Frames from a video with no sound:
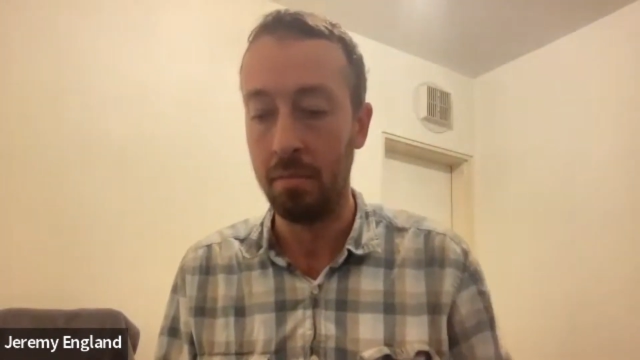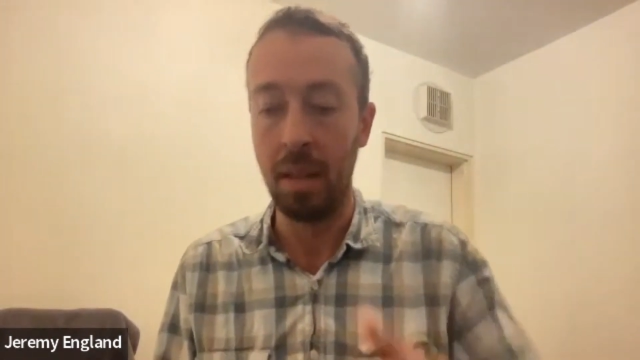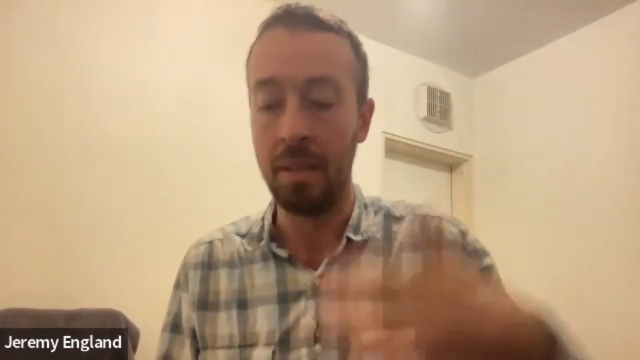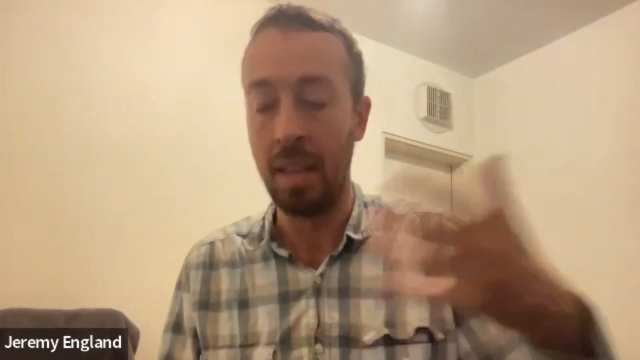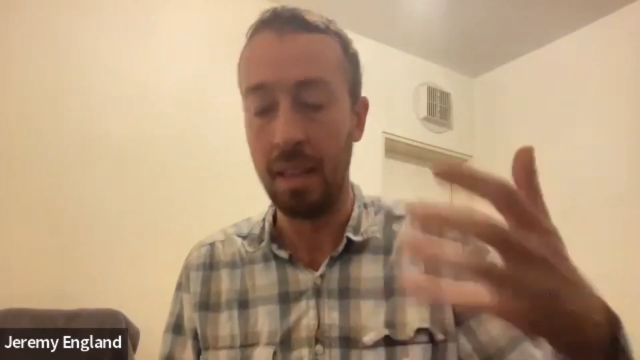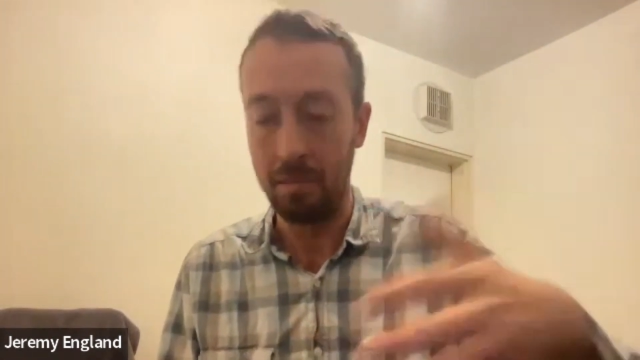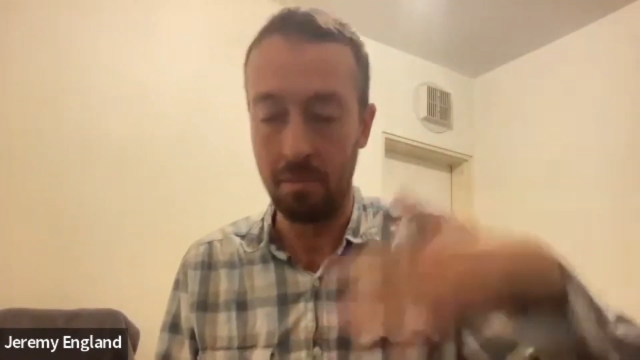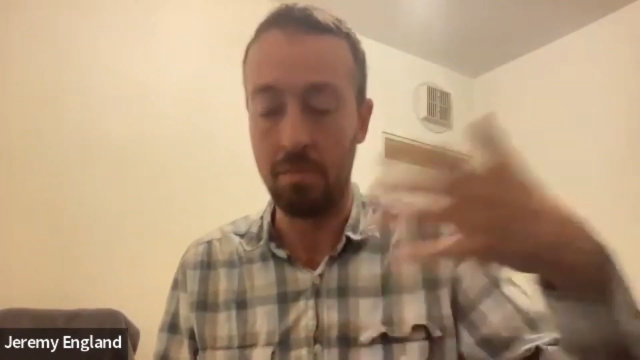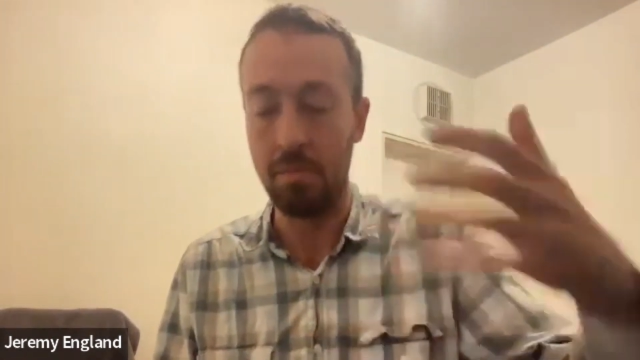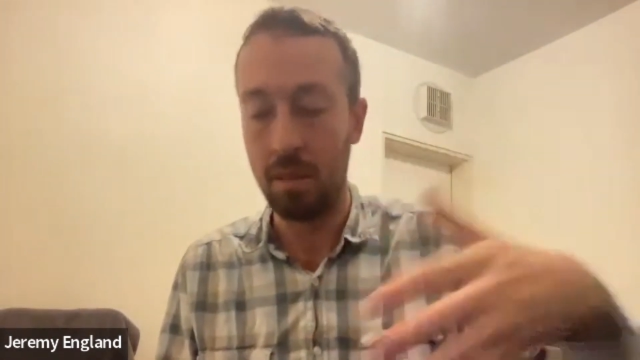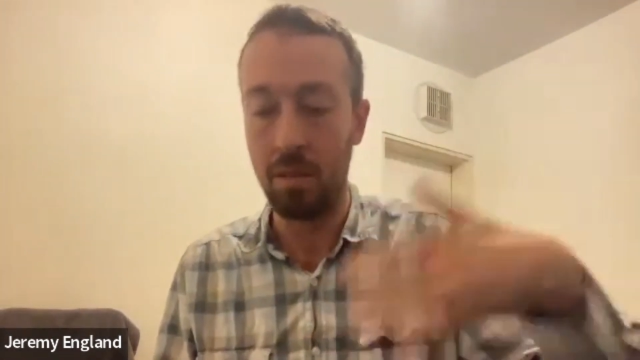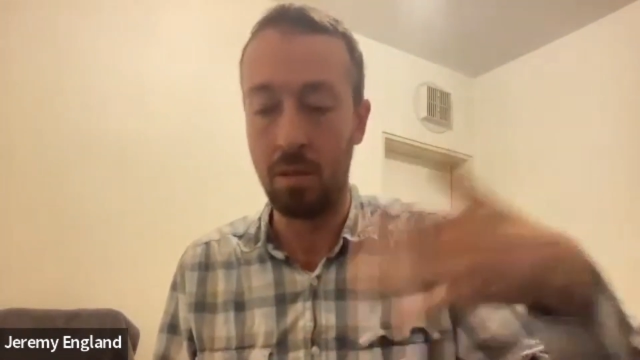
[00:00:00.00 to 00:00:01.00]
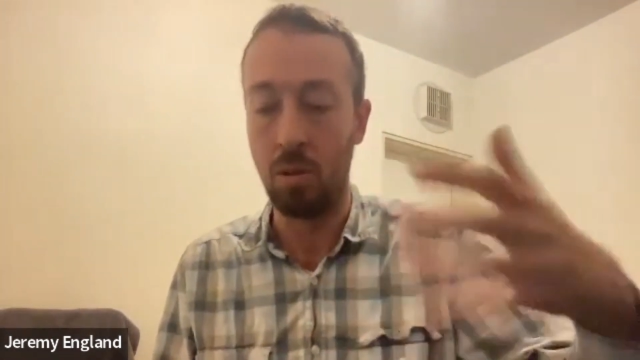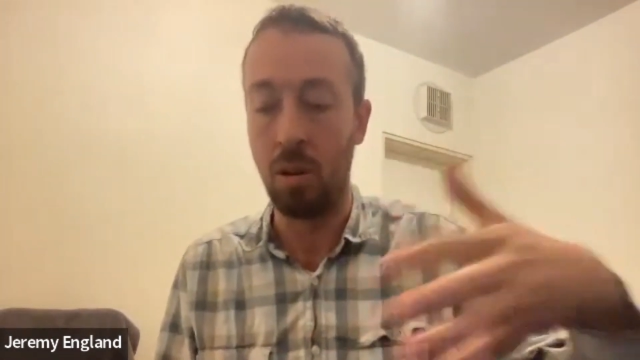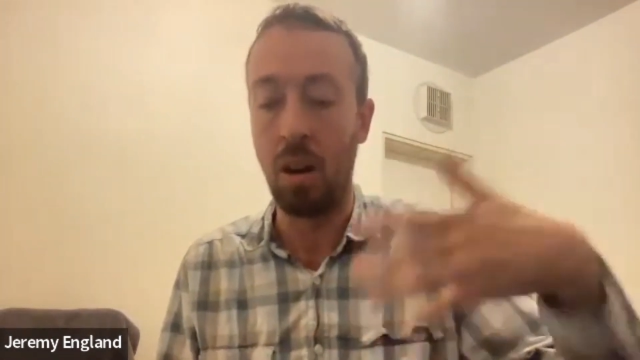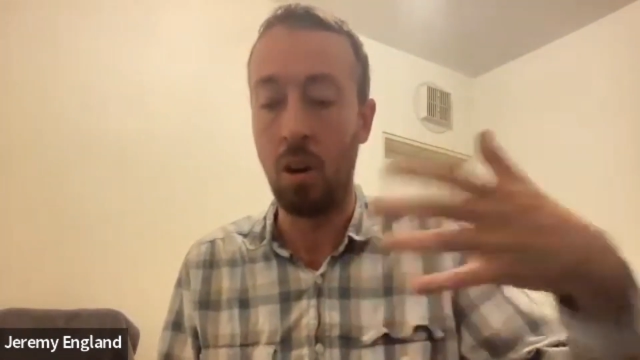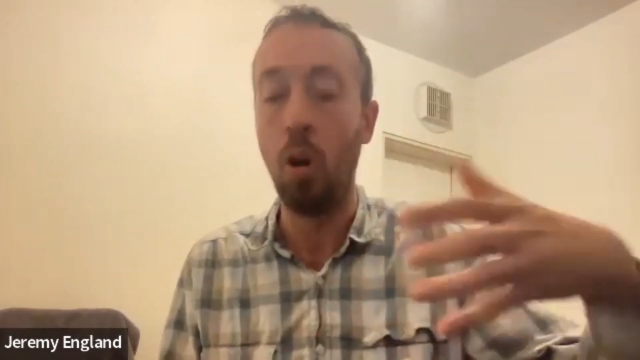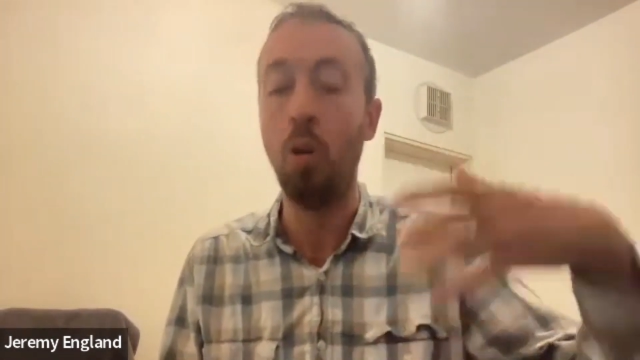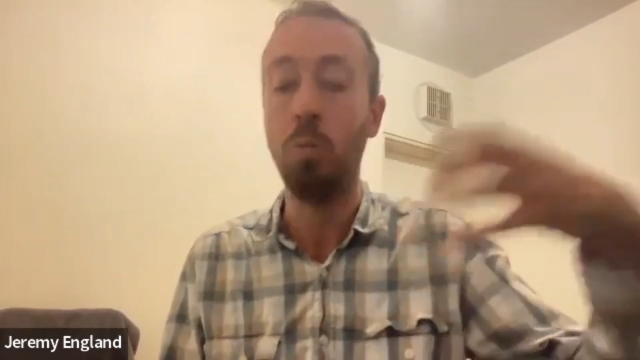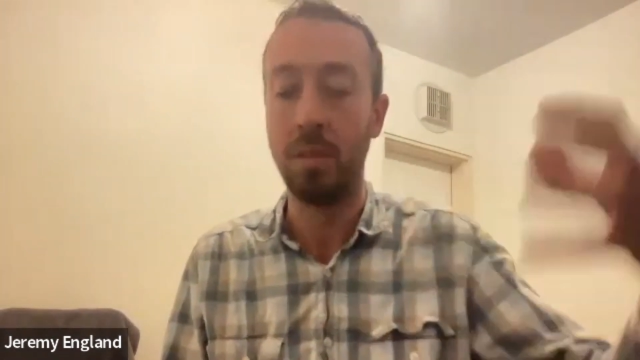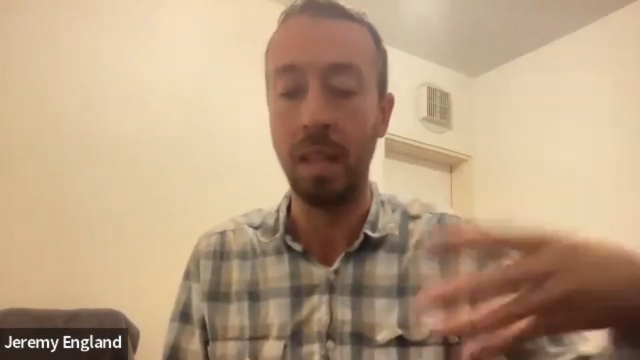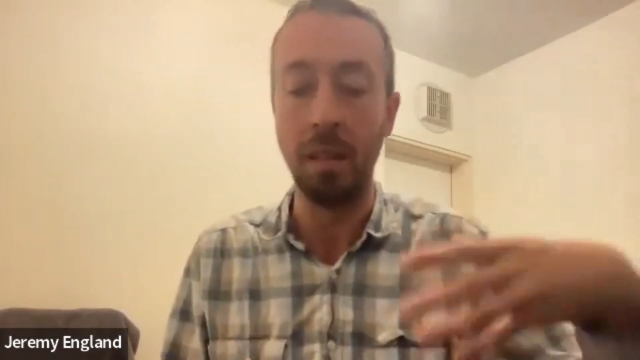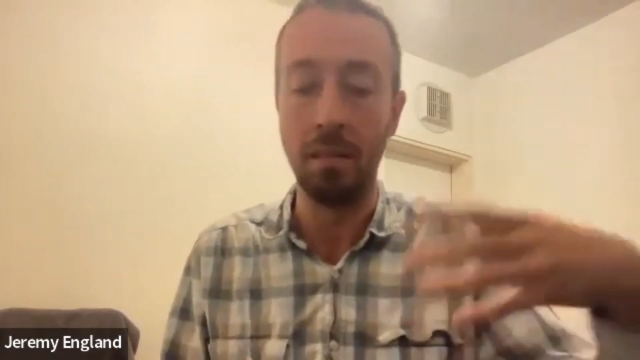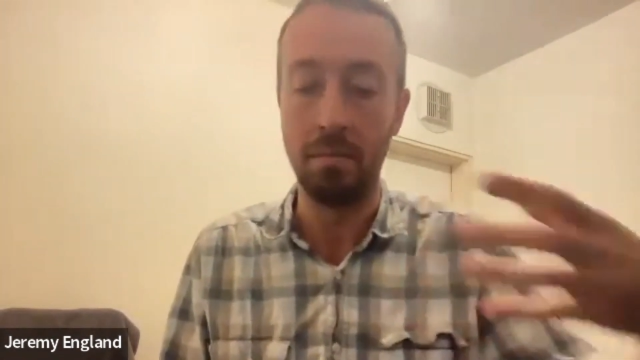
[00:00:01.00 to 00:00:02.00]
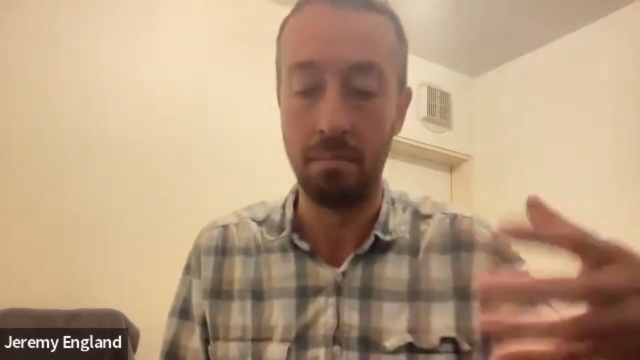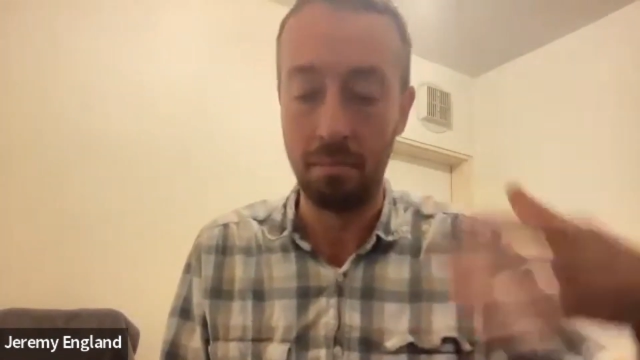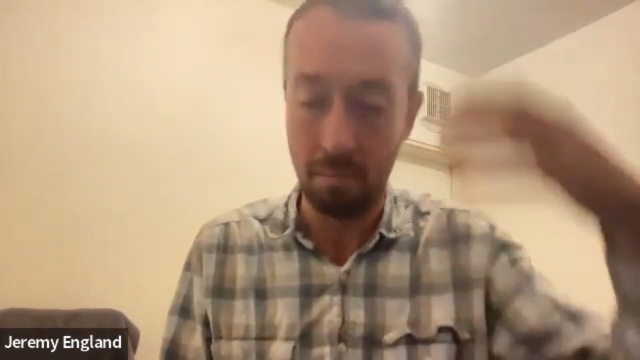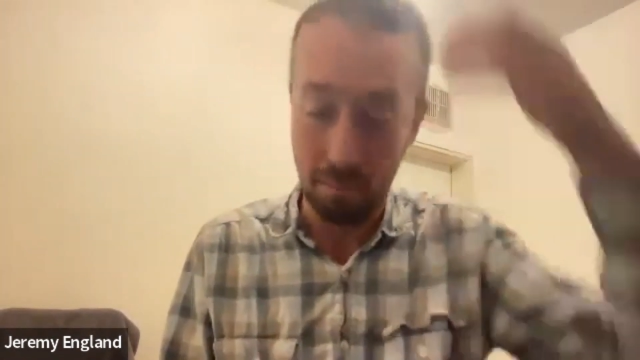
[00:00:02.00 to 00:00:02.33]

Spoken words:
and that the Torah hopes that